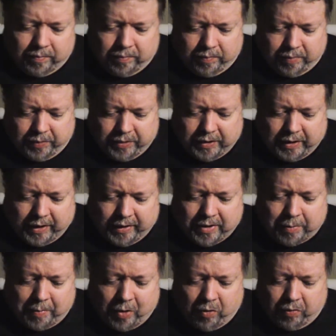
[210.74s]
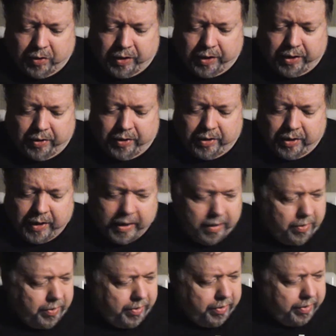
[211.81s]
Does that smell really good? Now,